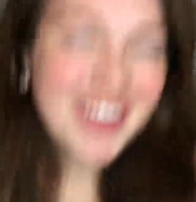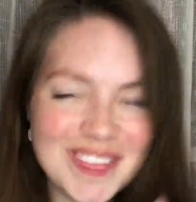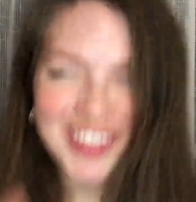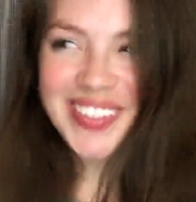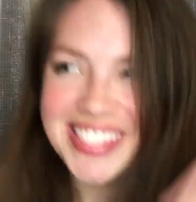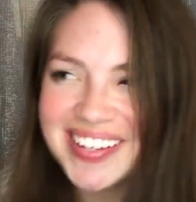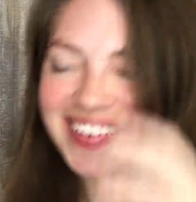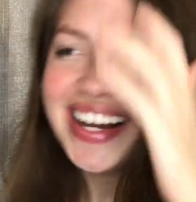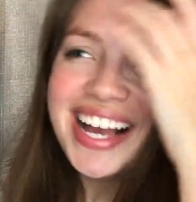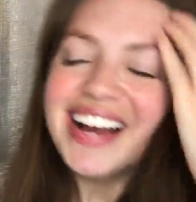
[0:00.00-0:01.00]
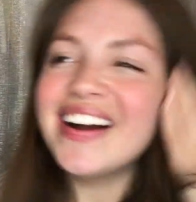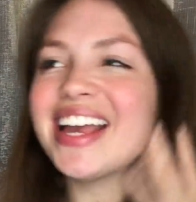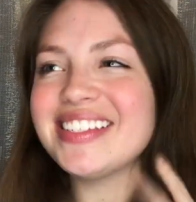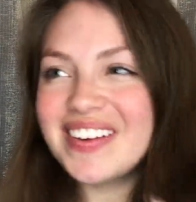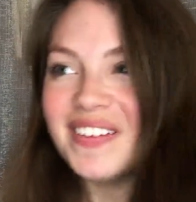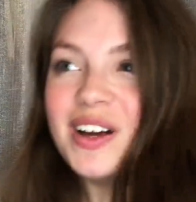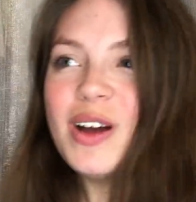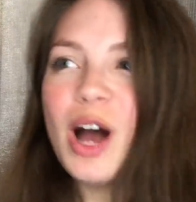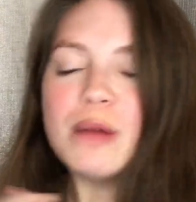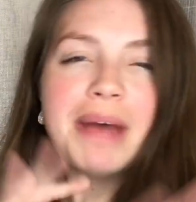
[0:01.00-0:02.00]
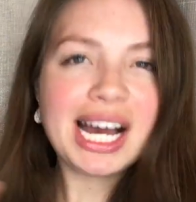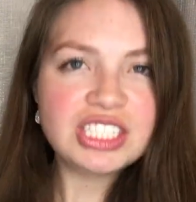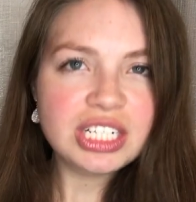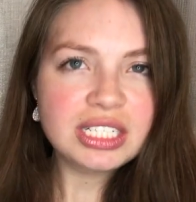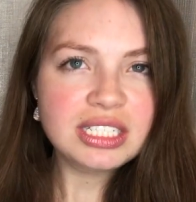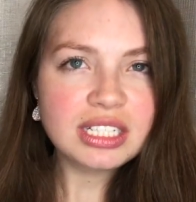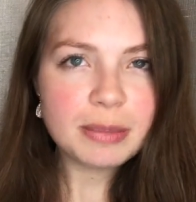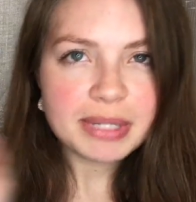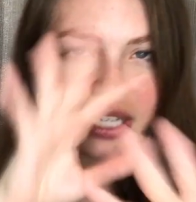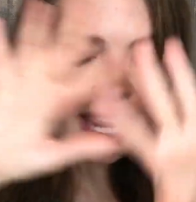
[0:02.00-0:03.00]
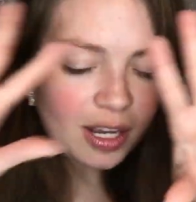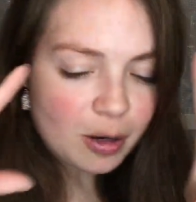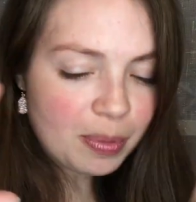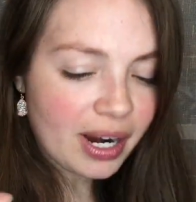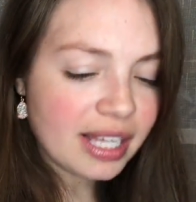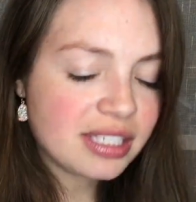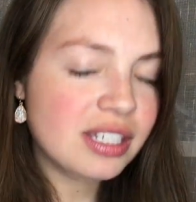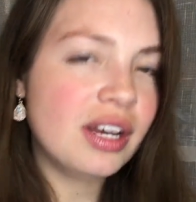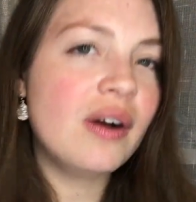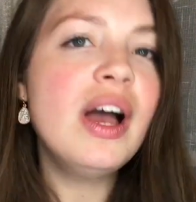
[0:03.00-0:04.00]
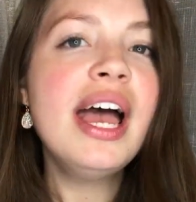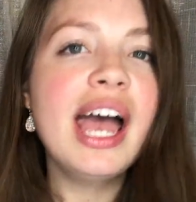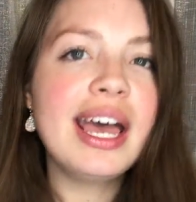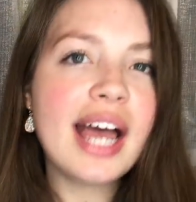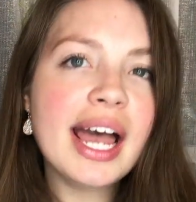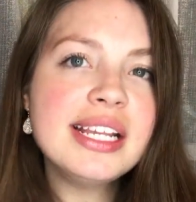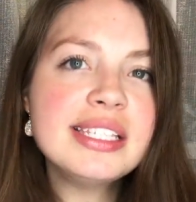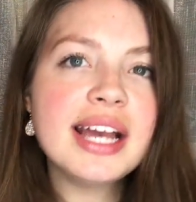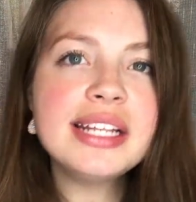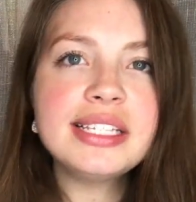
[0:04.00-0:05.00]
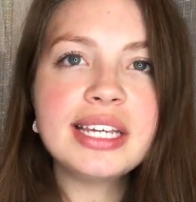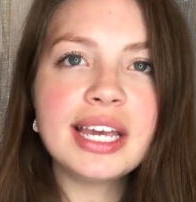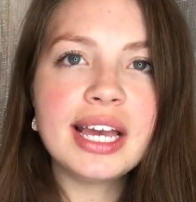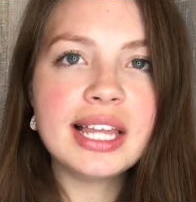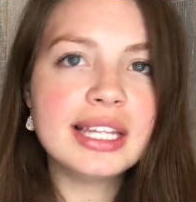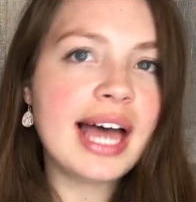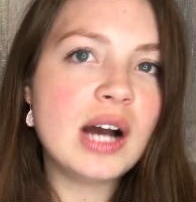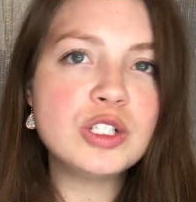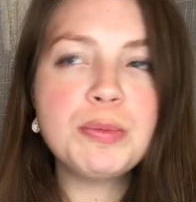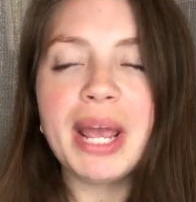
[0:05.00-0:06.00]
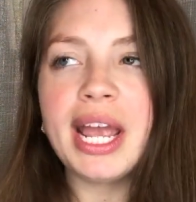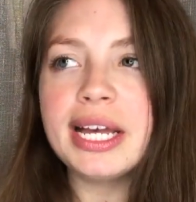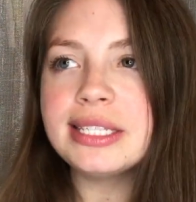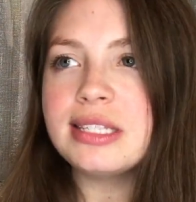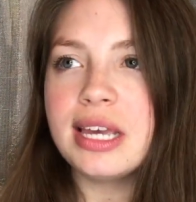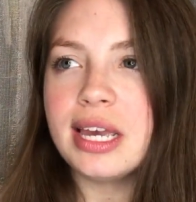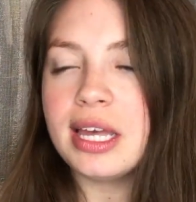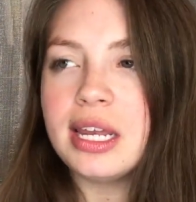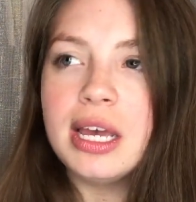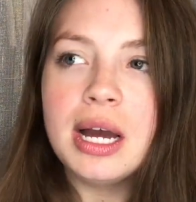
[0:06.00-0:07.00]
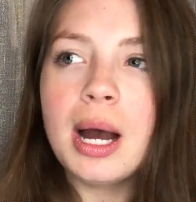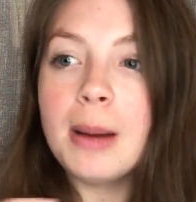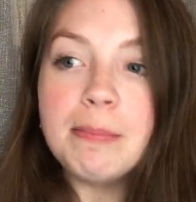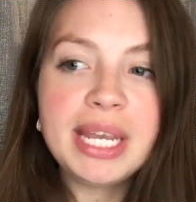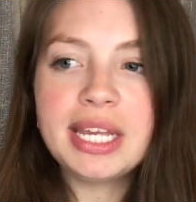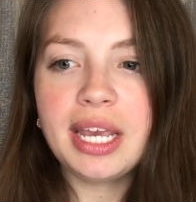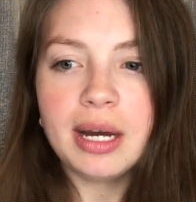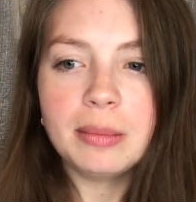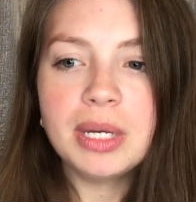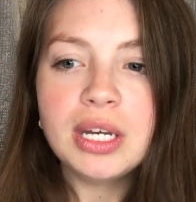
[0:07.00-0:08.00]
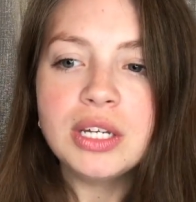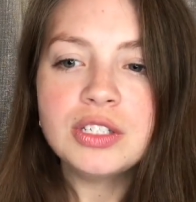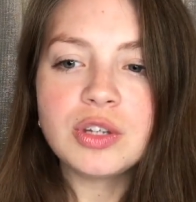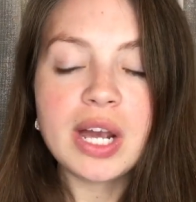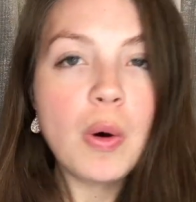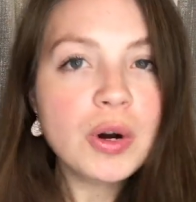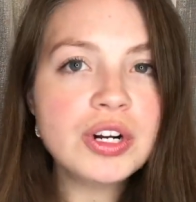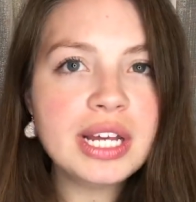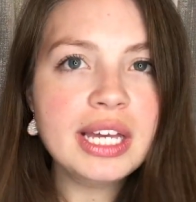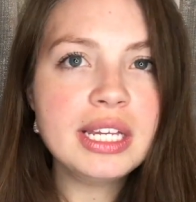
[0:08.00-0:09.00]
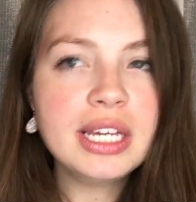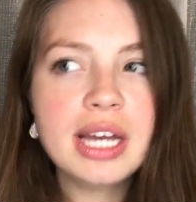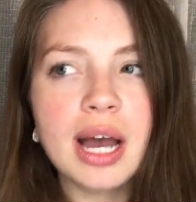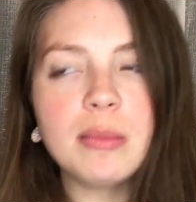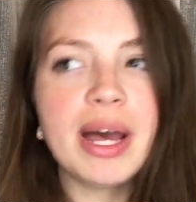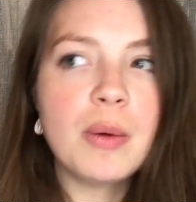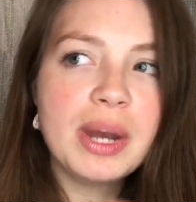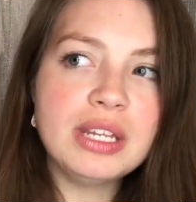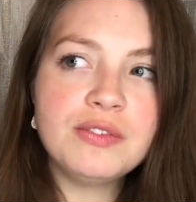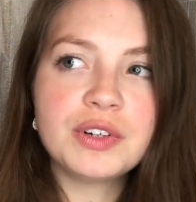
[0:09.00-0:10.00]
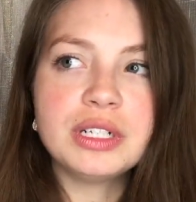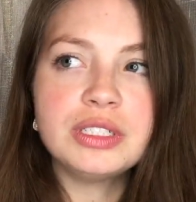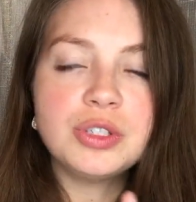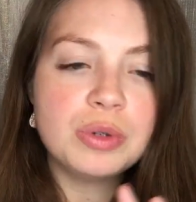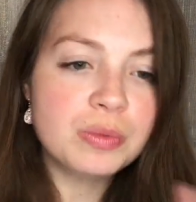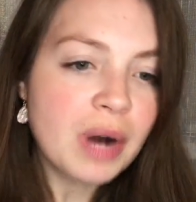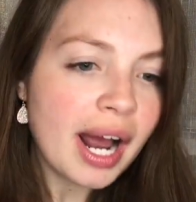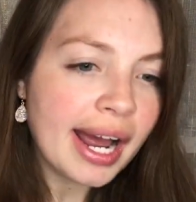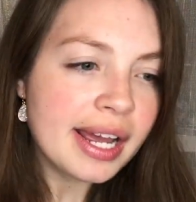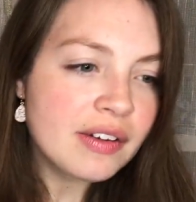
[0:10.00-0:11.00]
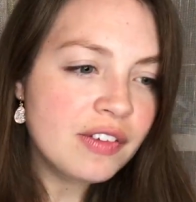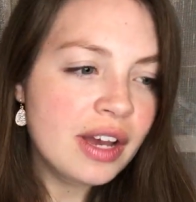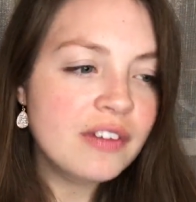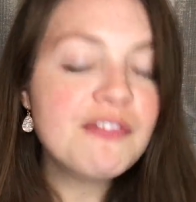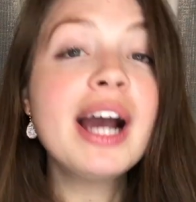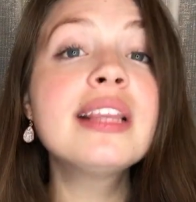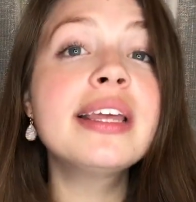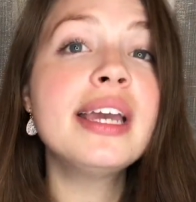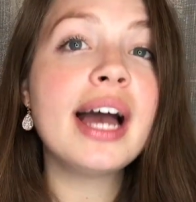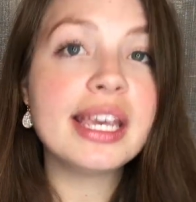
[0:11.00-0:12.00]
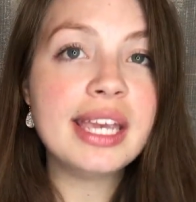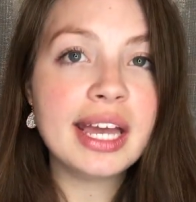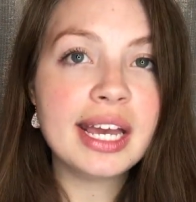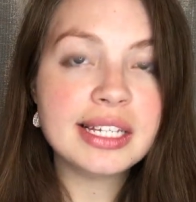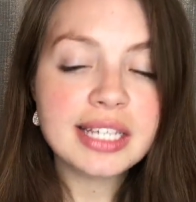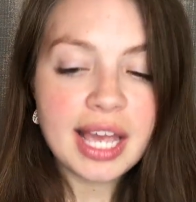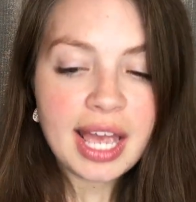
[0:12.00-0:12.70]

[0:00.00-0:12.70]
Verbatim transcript: almost. So, okay, so imagine a potato print, you know, and I decided to get lounge pants in a medium. So I ordered it. I'm now waiting for it to arrive. Finally, I get it.